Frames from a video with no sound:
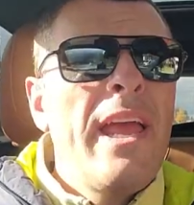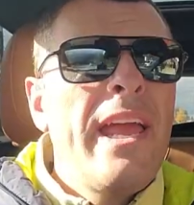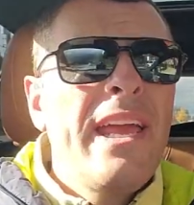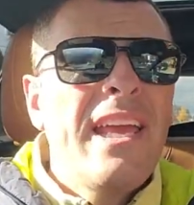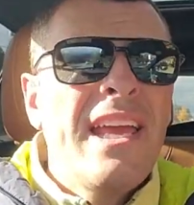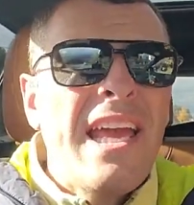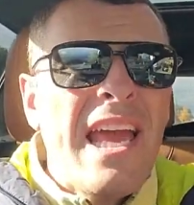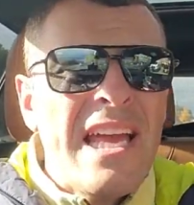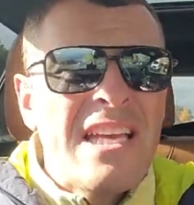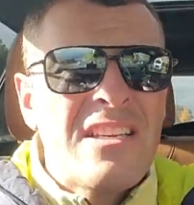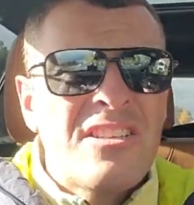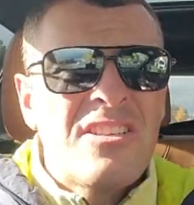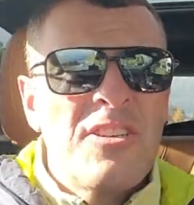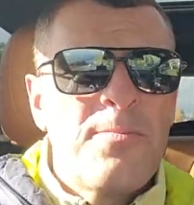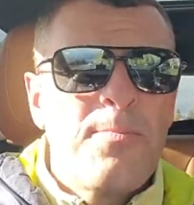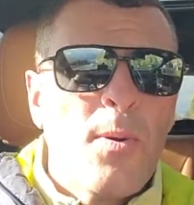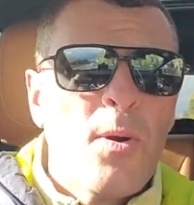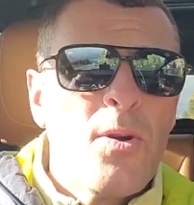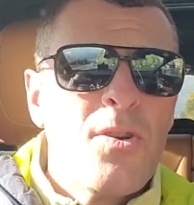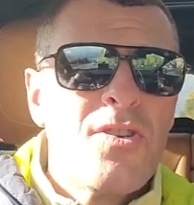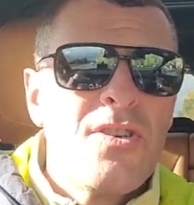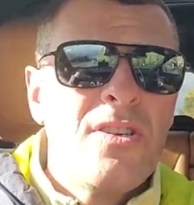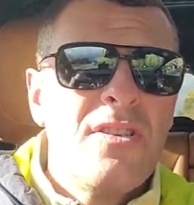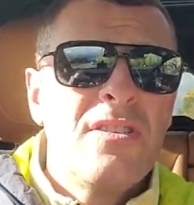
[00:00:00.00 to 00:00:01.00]
cast
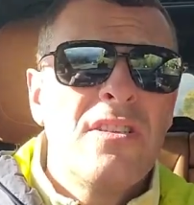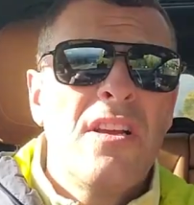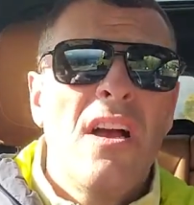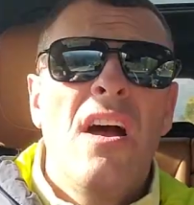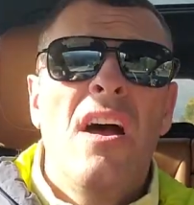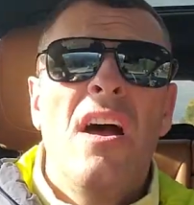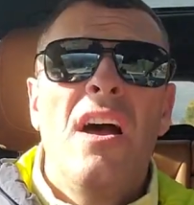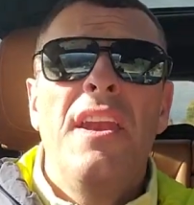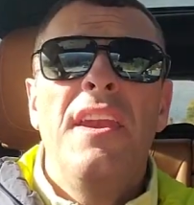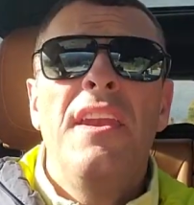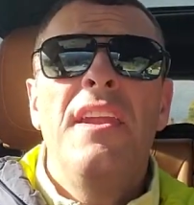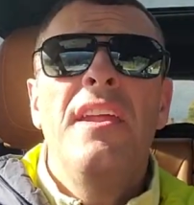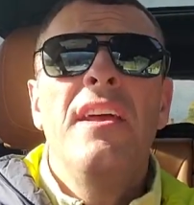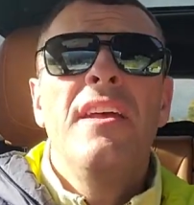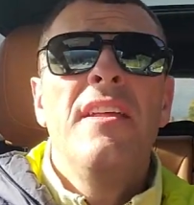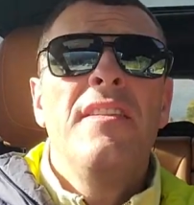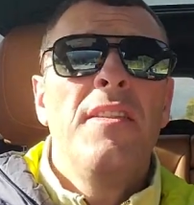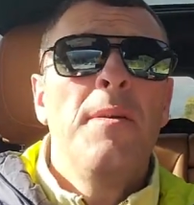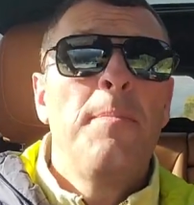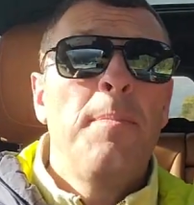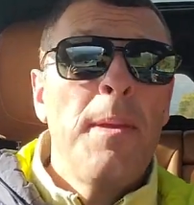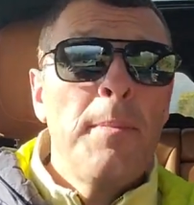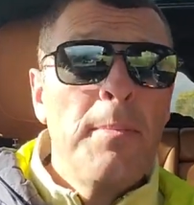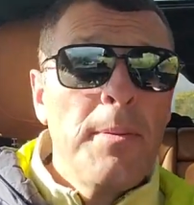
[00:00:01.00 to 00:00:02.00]
aspersions on
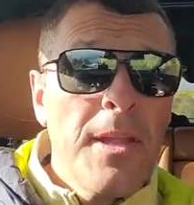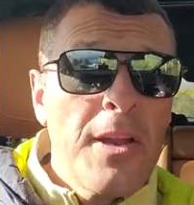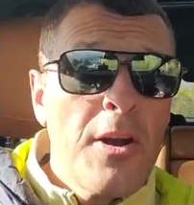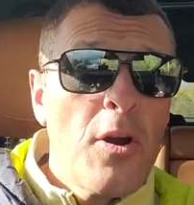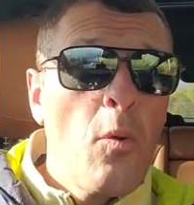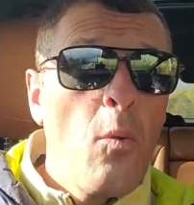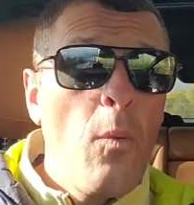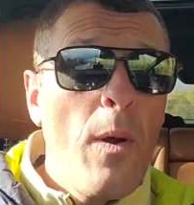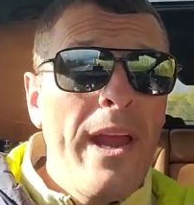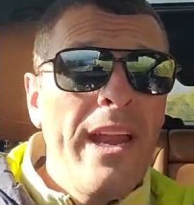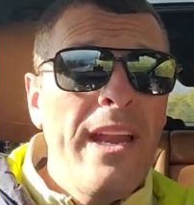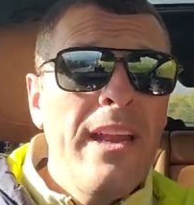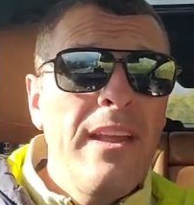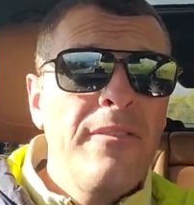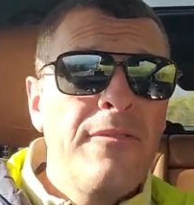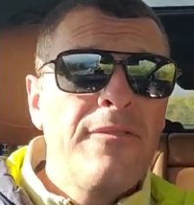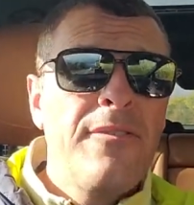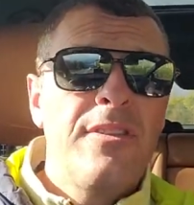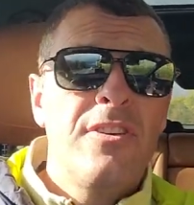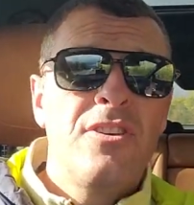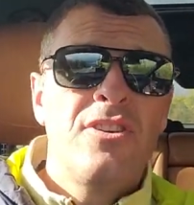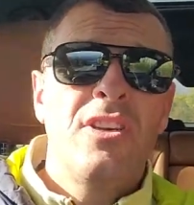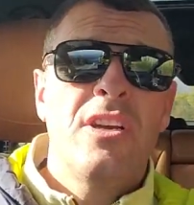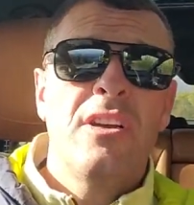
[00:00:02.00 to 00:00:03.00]
the people that are waiting for
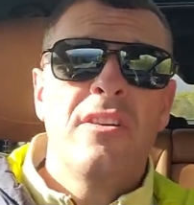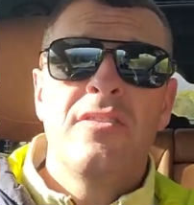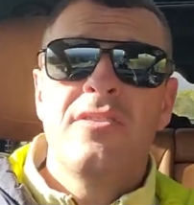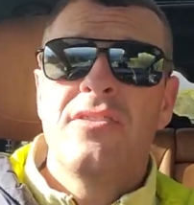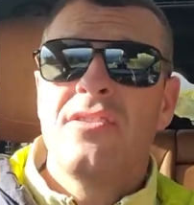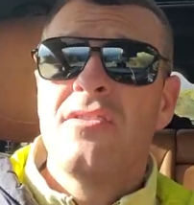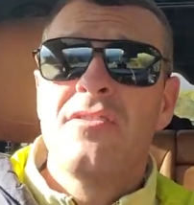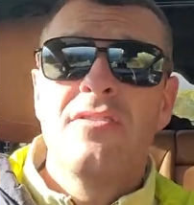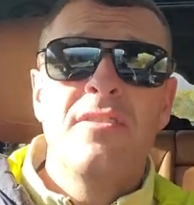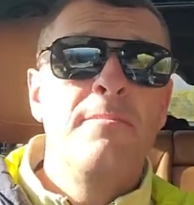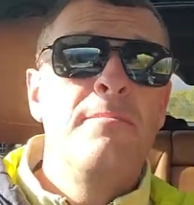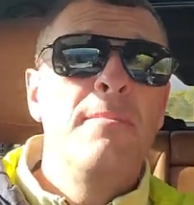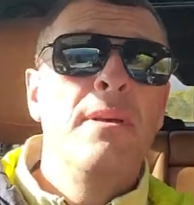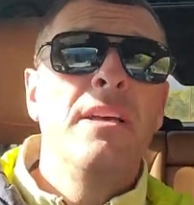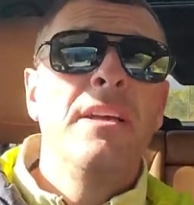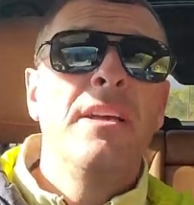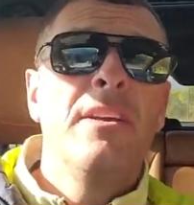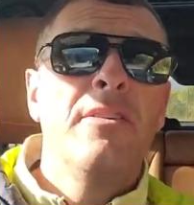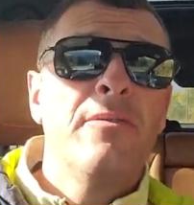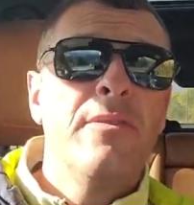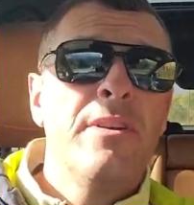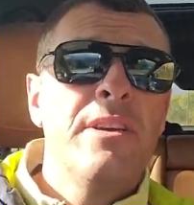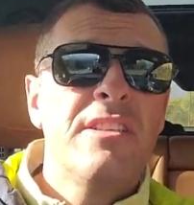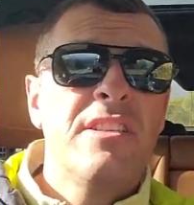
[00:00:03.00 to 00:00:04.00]
the shares. There's a
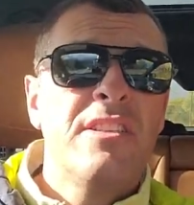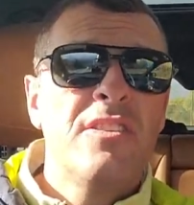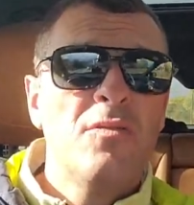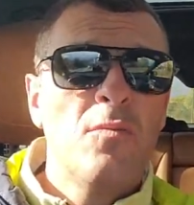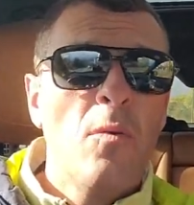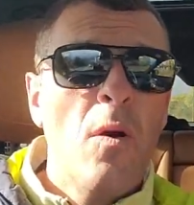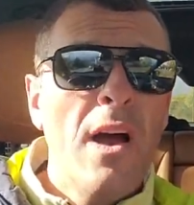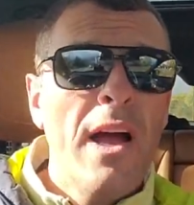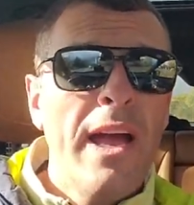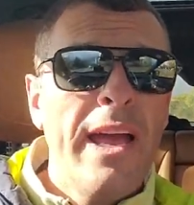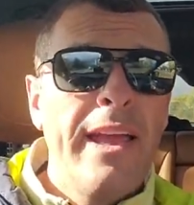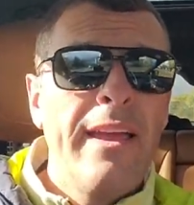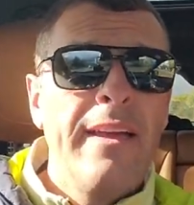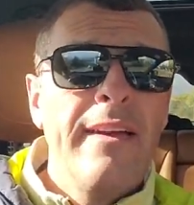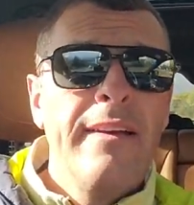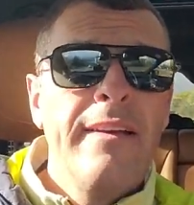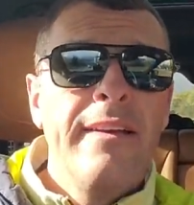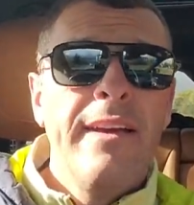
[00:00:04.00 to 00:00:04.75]
million reasons why.